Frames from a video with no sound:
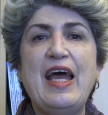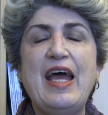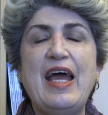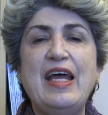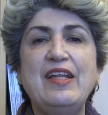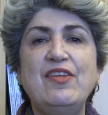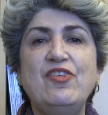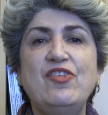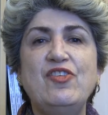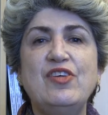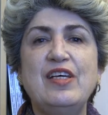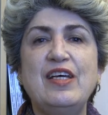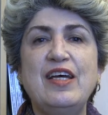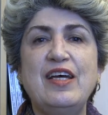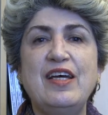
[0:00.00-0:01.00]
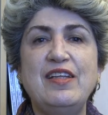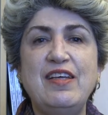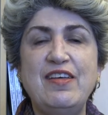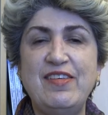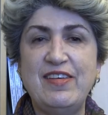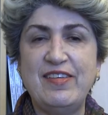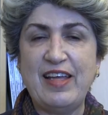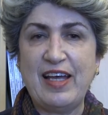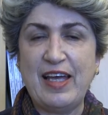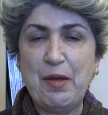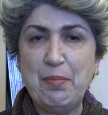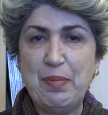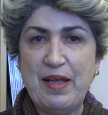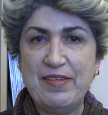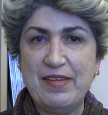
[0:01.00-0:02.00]
and this is
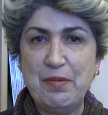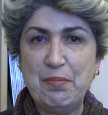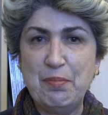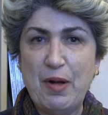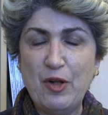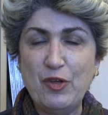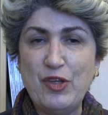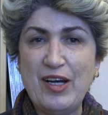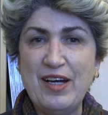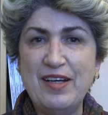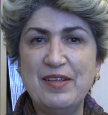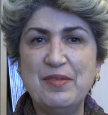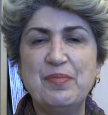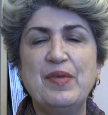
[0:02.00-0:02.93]
taking place in Malta,